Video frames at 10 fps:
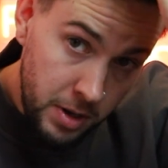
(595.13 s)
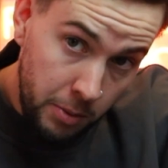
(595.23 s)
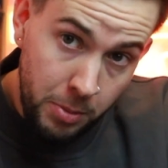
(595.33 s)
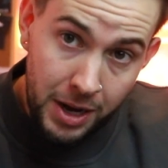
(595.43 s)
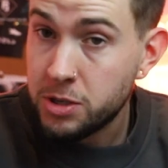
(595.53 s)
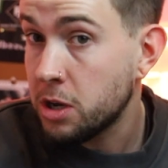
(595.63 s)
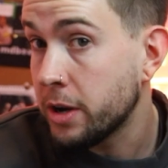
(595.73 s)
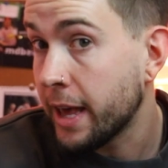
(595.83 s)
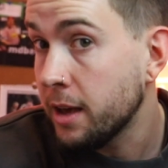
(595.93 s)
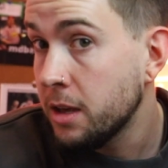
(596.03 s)
I'm about to go
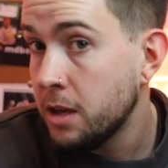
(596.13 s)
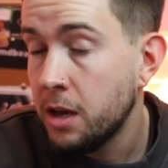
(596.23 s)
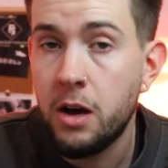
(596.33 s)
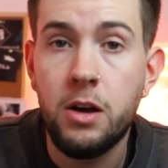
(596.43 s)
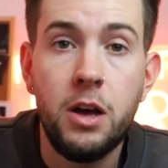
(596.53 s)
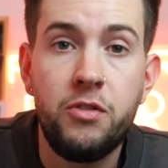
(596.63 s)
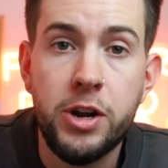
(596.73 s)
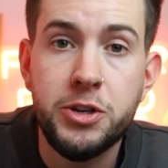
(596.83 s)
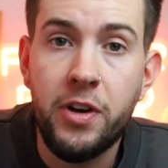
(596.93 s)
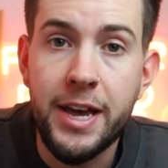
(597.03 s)
get a
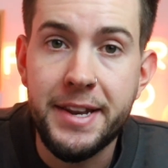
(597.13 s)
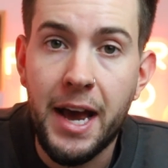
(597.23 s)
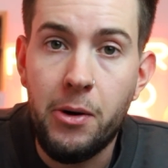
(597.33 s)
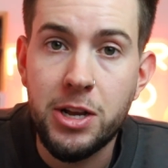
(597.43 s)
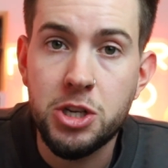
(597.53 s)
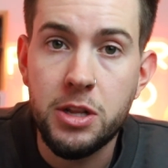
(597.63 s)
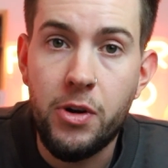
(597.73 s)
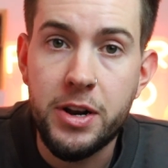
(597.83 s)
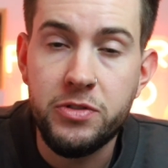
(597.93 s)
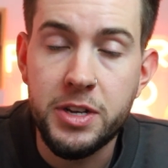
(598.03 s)
fresh fade now, actually,
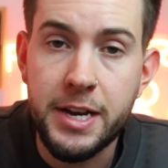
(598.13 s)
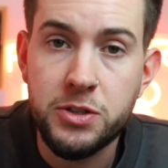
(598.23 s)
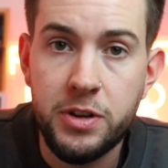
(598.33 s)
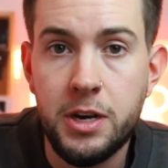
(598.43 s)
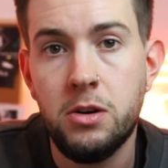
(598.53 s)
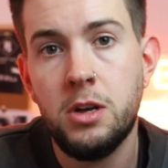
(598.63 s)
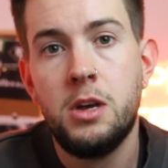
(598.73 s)
ready for the next video.